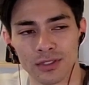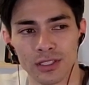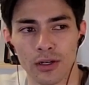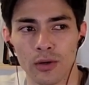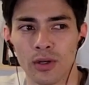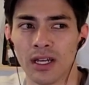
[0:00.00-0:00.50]

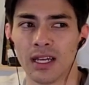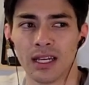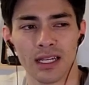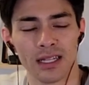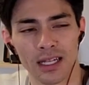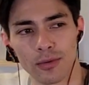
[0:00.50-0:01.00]
So
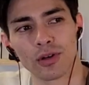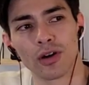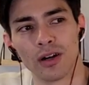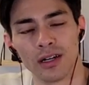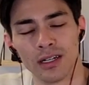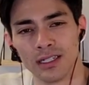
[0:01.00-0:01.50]
in that
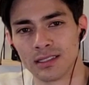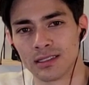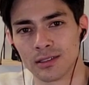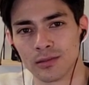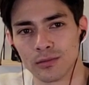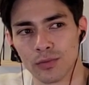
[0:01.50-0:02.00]
regard,
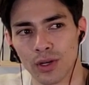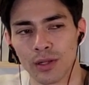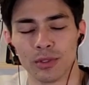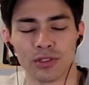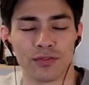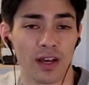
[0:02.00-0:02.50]
it's one of
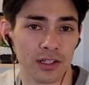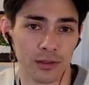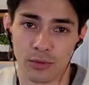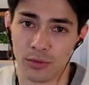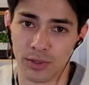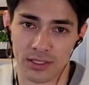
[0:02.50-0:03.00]
the most
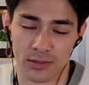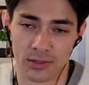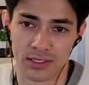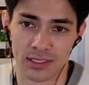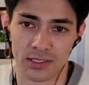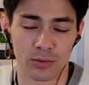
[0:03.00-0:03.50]
valuable
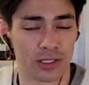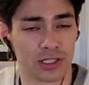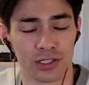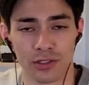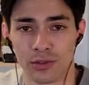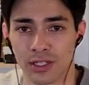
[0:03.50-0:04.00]
resources,
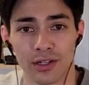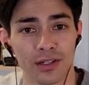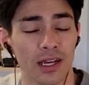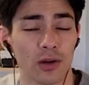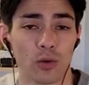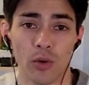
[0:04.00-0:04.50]
which you'll hear
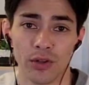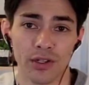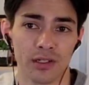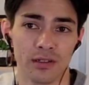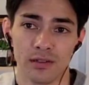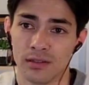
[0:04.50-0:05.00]
that
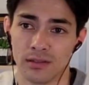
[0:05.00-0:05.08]
quoted